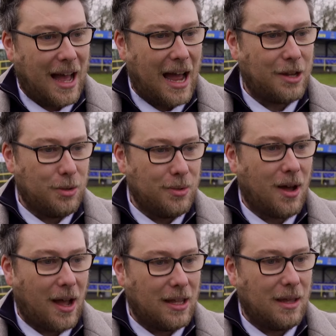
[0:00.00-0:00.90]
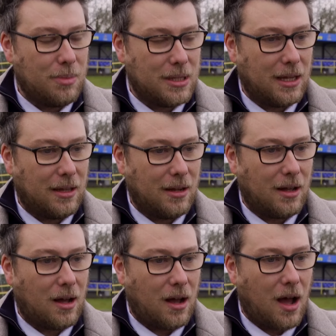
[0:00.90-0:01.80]
and unite, in particular,
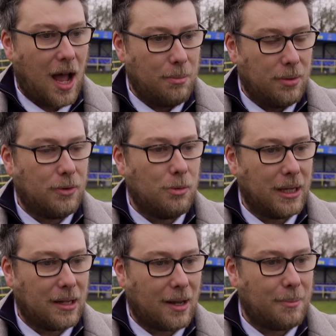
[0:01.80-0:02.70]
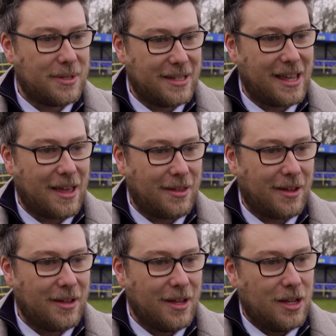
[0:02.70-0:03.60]
our high-performing clubs together
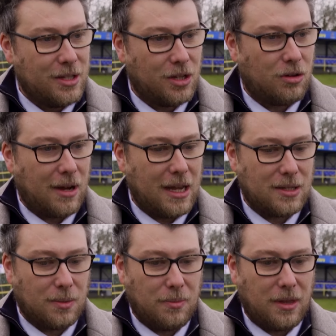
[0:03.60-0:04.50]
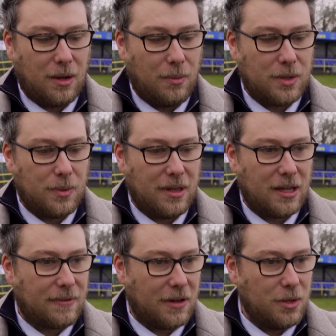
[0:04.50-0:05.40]
to create something which we think
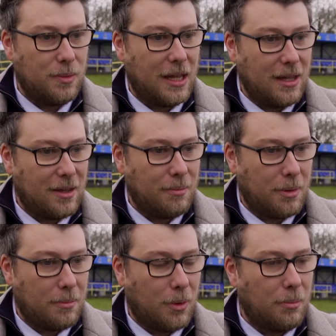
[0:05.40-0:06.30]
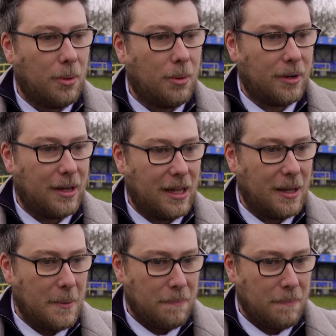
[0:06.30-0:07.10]
is very unique, but more importantly,